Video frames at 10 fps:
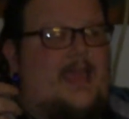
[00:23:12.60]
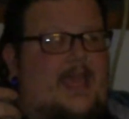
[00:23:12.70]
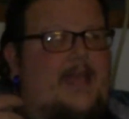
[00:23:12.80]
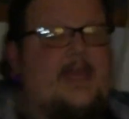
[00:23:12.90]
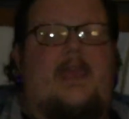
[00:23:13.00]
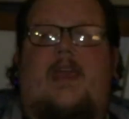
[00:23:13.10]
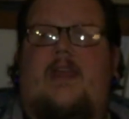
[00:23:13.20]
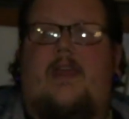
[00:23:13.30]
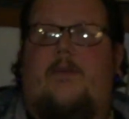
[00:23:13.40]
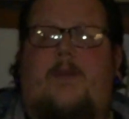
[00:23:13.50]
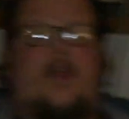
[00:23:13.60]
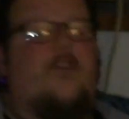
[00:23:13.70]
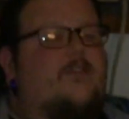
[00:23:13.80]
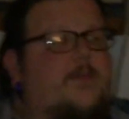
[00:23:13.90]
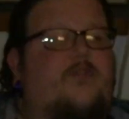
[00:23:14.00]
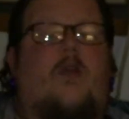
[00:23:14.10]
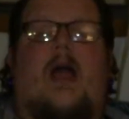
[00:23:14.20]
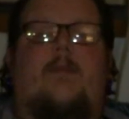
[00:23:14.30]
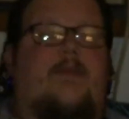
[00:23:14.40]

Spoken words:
Anybody who subscribes